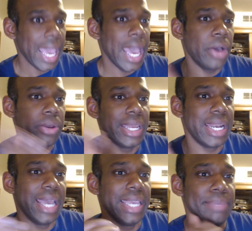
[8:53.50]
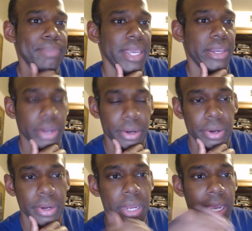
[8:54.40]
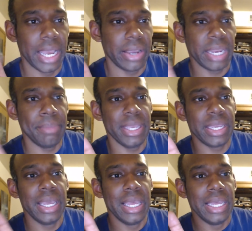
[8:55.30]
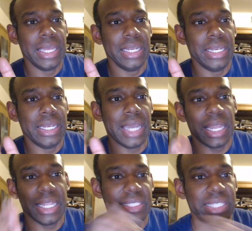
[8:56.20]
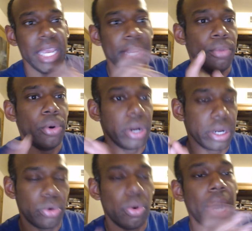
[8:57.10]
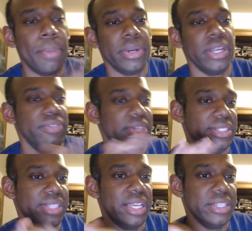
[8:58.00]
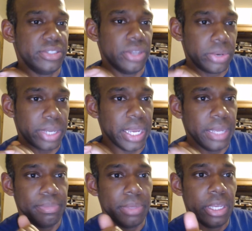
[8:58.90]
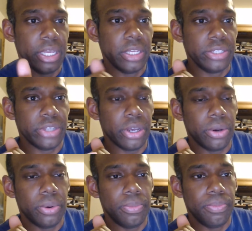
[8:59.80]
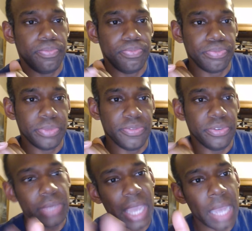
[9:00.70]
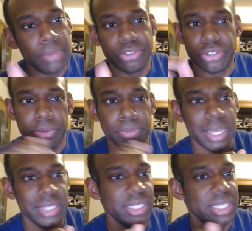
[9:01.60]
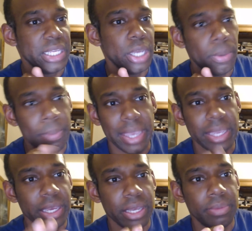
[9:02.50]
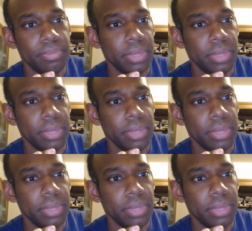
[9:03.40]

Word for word: How can I make her, if I make Nala Se more cooperative? He says, okay. So if you capture basically Omega,